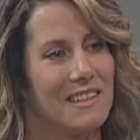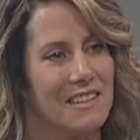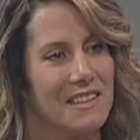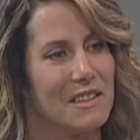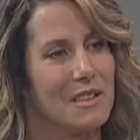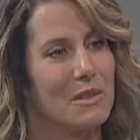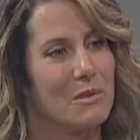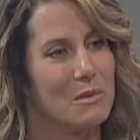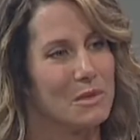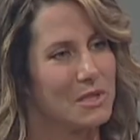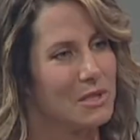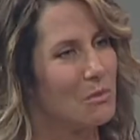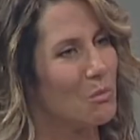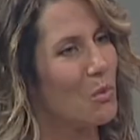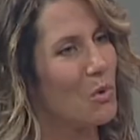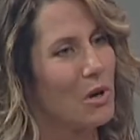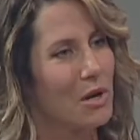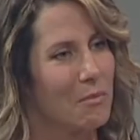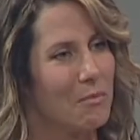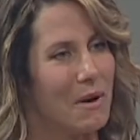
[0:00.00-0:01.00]
well, there was some
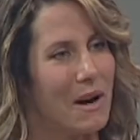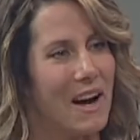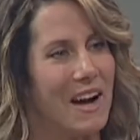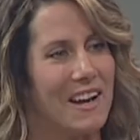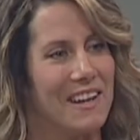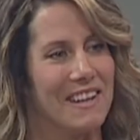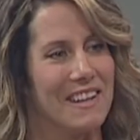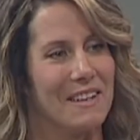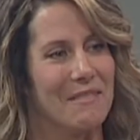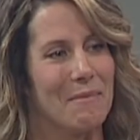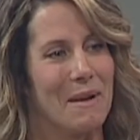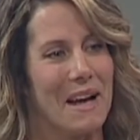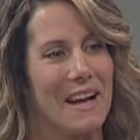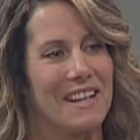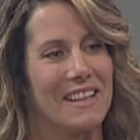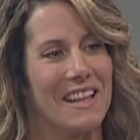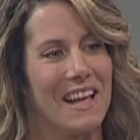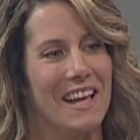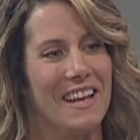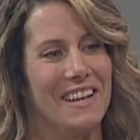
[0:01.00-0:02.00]
work behind it
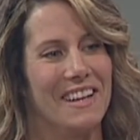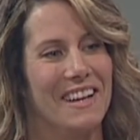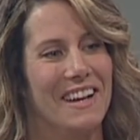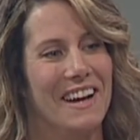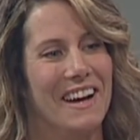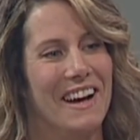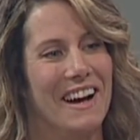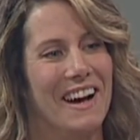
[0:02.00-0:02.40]
back then. Yeah,